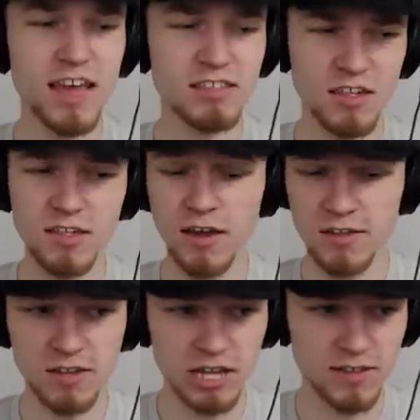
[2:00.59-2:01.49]
that
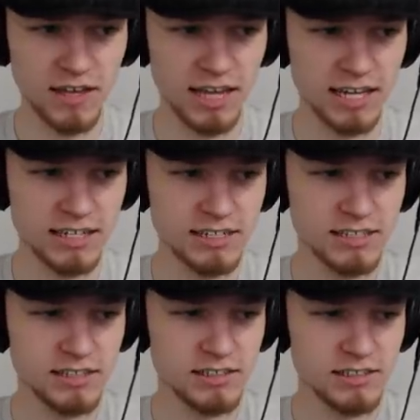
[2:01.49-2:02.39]
disgusting thing?
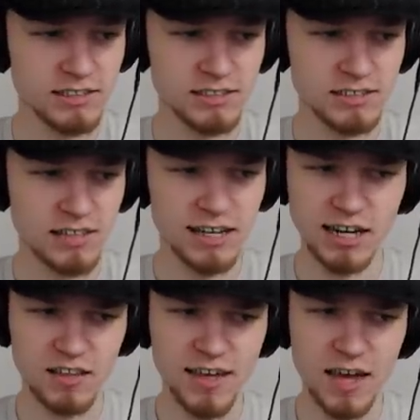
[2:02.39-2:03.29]
And
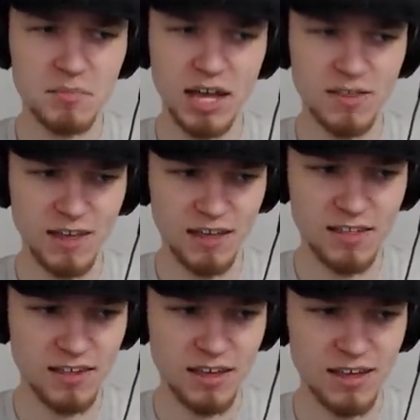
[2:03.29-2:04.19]
at a time like this,